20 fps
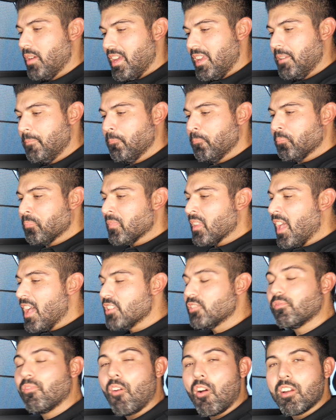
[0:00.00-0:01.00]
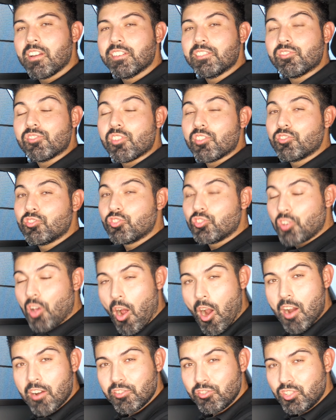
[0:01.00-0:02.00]
in. As far as
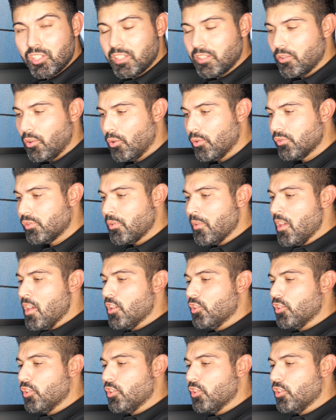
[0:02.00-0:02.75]
charging goes,